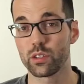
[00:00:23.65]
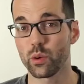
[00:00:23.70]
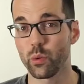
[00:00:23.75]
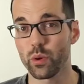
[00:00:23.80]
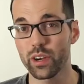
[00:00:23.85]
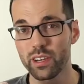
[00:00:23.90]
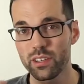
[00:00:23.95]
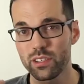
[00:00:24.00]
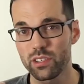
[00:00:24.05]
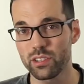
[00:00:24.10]
So
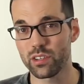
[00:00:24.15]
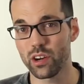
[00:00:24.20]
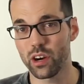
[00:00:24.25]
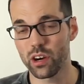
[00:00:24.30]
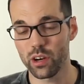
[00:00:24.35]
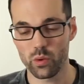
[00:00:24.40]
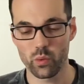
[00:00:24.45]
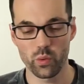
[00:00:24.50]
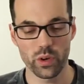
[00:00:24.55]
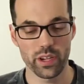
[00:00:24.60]
we're going to
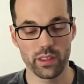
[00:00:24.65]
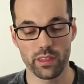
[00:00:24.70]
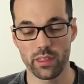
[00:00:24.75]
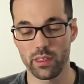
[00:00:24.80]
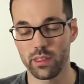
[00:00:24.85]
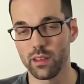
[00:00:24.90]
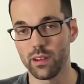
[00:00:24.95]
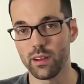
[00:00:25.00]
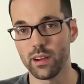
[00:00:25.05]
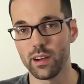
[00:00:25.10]
start with
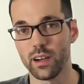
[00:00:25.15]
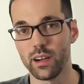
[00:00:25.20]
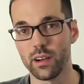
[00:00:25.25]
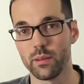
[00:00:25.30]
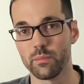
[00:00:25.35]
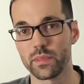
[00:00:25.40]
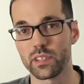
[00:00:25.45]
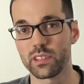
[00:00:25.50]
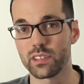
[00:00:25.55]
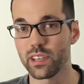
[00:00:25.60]

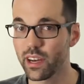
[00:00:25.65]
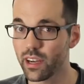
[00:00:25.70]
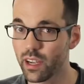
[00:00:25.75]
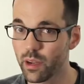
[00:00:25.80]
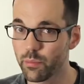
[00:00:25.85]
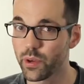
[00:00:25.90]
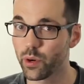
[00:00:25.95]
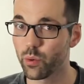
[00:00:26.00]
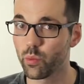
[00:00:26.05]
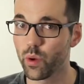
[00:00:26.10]
setting
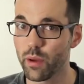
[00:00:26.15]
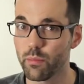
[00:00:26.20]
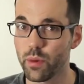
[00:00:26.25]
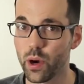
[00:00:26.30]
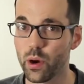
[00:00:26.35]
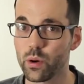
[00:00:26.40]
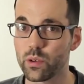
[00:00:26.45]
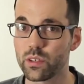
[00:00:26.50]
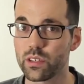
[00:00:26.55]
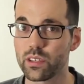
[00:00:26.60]
up your web
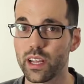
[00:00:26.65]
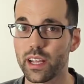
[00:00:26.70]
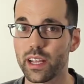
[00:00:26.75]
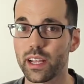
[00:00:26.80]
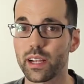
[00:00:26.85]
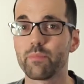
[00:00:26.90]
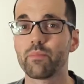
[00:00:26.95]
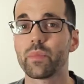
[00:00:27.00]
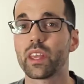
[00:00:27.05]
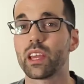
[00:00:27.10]

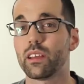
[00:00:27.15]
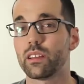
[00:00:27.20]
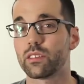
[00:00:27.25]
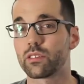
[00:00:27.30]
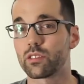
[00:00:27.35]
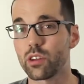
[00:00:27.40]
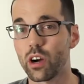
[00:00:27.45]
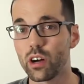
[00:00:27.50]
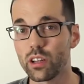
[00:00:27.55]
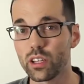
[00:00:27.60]
hosting,
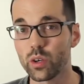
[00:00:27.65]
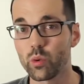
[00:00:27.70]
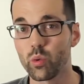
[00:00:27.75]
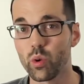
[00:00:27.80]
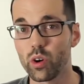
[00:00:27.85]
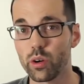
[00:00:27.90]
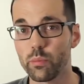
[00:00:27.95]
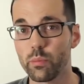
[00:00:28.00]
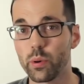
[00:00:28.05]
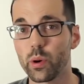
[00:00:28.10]
installing
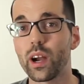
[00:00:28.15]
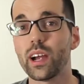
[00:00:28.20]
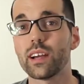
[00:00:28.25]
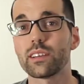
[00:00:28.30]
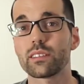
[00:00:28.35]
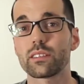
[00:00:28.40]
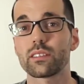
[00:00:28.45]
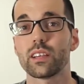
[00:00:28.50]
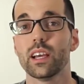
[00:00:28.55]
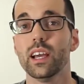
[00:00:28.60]

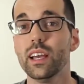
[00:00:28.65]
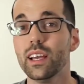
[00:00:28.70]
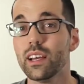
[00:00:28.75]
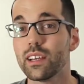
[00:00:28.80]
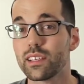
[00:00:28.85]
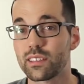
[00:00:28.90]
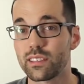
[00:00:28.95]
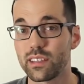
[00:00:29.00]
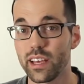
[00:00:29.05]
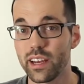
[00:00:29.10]
WordPress,
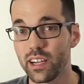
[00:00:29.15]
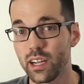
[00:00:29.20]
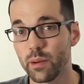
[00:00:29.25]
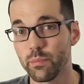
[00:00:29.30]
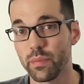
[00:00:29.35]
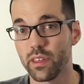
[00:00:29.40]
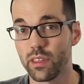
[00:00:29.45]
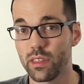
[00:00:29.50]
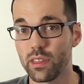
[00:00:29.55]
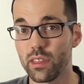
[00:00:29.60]
setting
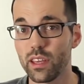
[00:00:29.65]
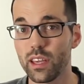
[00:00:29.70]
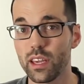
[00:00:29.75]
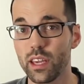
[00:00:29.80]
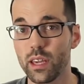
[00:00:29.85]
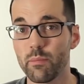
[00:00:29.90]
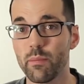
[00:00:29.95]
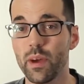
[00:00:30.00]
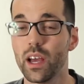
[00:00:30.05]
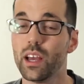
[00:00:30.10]
up the
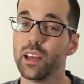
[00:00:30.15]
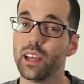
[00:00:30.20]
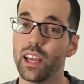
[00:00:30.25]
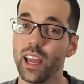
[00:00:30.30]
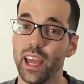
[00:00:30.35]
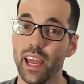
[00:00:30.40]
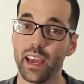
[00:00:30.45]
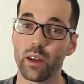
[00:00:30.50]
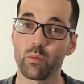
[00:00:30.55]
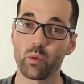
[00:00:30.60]
theme,
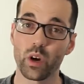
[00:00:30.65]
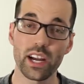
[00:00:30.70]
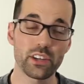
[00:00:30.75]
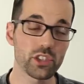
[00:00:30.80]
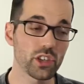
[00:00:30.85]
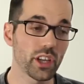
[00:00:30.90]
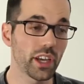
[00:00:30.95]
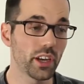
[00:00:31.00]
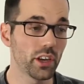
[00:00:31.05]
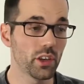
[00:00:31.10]
and we're
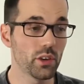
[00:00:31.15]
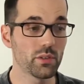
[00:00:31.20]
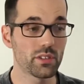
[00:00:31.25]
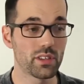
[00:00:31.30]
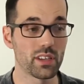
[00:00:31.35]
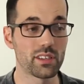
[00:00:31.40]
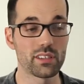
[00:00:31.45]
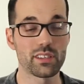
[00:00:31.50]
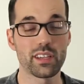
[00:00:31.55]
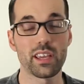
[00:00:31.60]
actually going to use
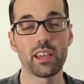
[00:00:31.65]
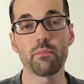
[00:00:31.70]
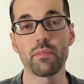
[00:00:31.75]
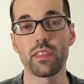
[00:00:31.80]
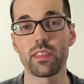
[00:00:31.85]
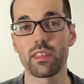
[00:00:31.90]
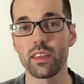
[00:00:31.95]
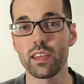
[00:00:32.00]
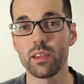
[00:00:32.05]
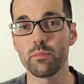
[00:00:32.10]
the same
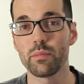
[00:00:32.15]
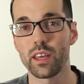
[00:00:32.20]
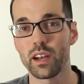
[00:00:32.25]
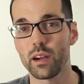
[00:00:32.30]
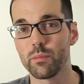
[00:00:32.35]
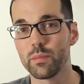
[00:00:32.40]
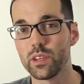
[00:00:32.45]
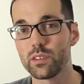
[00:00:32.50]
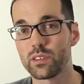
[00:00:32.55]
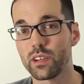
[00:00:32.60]
theme that
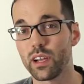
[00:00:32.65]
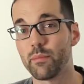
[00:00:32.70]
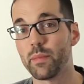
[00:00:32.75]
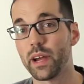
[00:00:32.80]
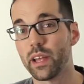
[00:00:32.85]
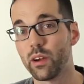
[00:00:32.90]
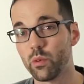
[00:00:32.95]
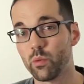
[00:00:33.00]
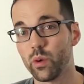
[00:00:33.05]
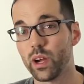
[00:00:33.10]
I'm using on
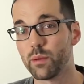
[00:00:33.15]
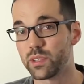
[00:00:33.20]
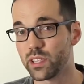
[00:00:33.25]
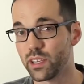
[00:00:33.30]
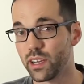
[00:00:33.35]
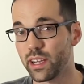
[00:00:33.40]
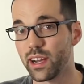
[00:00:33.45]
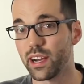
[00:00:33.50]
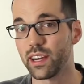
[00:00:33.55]
my own website,